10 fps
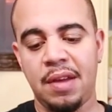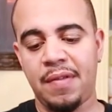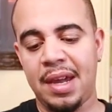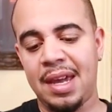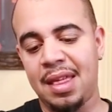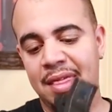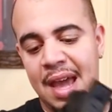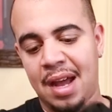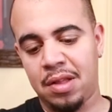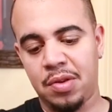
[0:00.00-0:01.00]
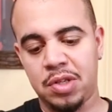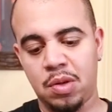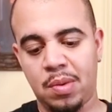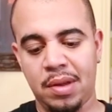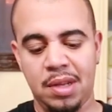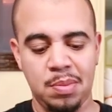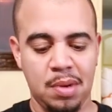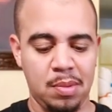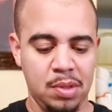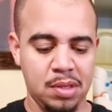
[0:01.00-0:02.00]
And if I get that close to where these
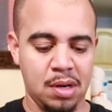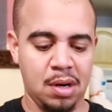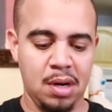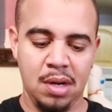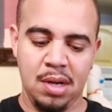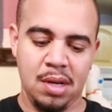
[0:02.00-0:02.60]
bubbles are,